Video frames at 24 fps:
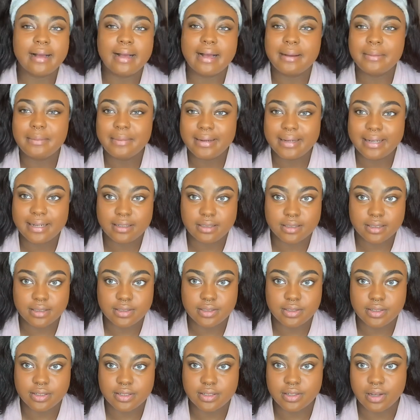i might have to
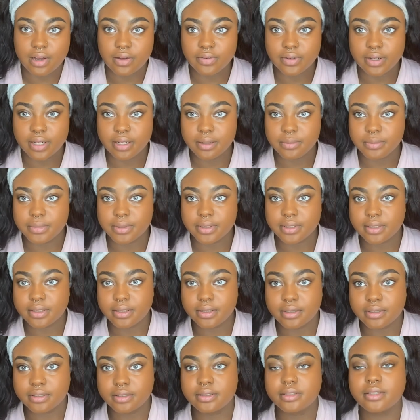do this off camera
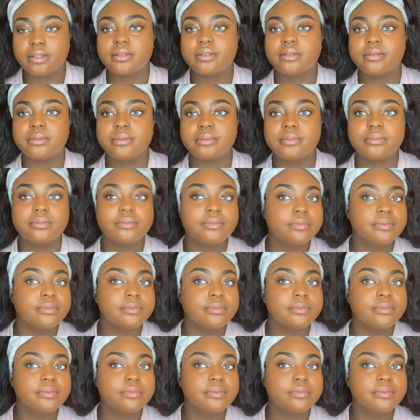because um